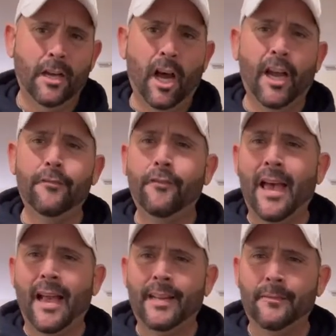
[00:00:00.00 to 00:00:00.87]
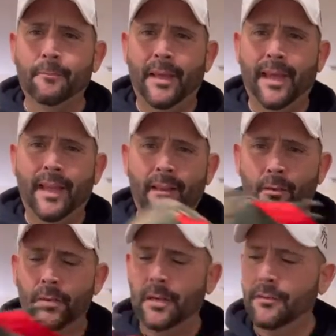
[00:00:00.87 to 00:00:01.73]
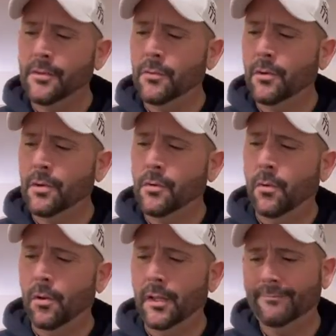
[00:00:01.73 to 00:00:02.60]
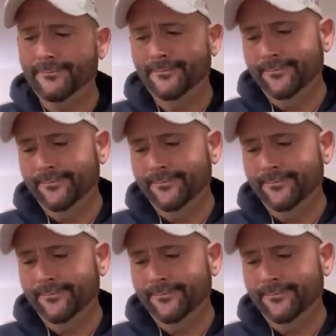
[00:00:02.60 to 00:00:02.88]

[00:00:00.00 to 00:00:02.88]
IFAK bag or whatever you want to call it.